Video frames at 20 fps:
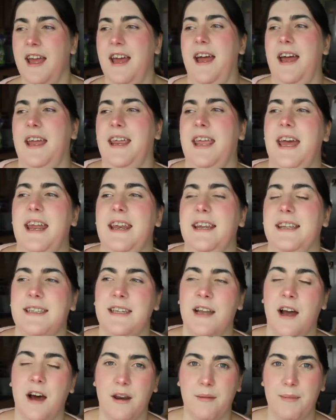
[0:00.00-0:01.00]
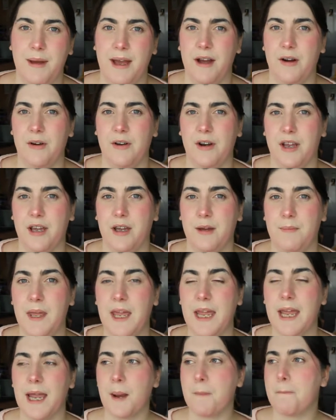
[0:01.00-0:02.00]
Again, it's not about
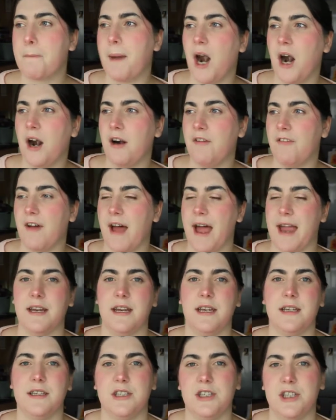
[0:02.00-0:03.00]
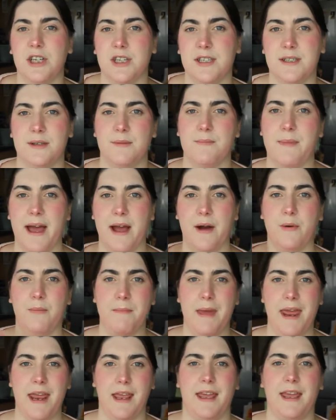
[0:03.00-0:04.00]
being perfect. It's just about
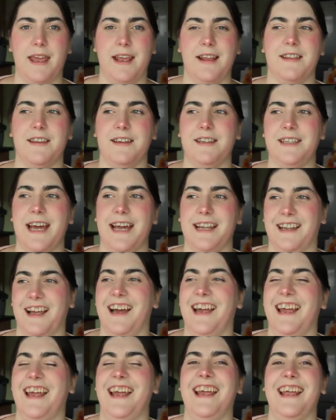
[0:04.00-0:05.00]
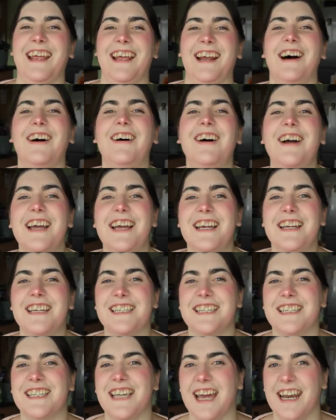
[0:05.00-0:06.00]
making the deadline, you know,
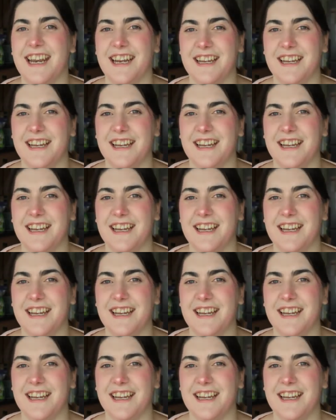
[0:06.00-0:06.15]
just getting